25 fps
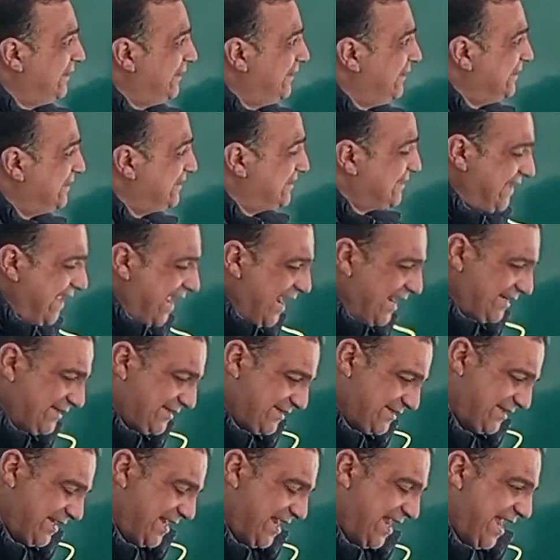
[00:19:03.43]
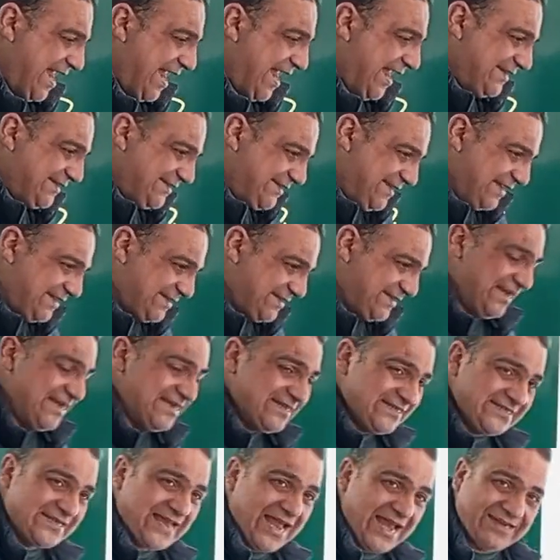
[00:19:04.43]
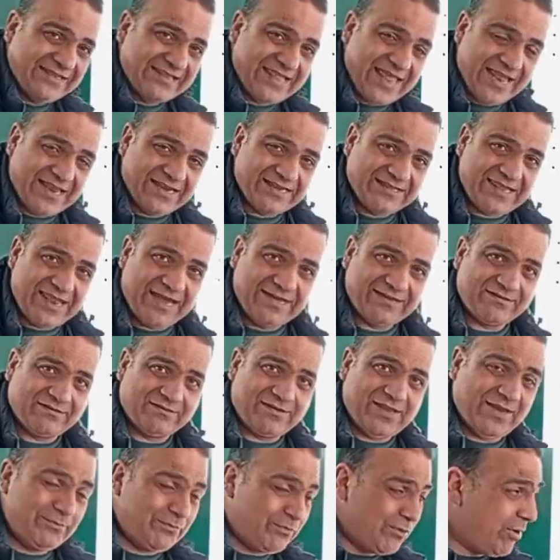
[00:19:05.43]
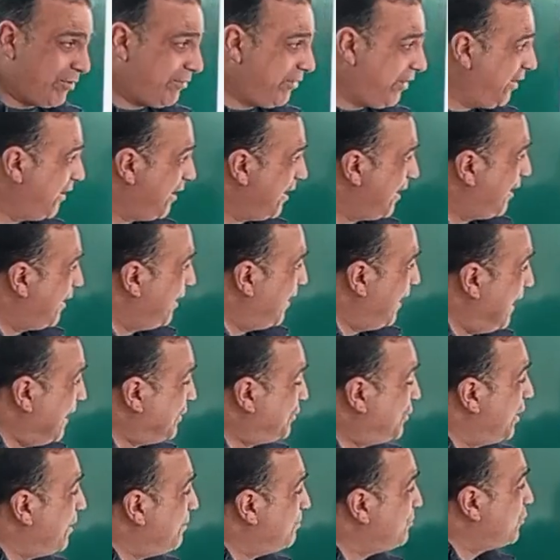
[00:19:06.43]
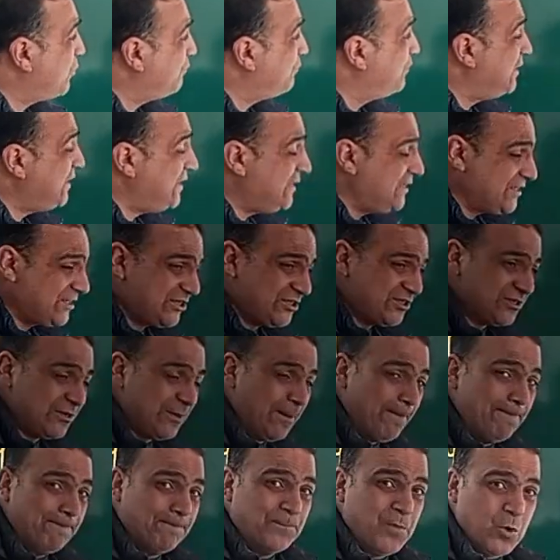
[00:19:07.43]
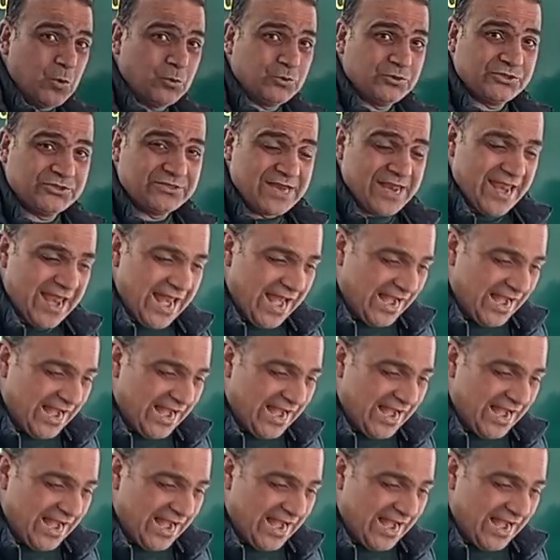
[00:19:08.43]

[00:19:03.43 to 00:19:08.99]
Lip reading: These cats exist inside that library in terms of these books.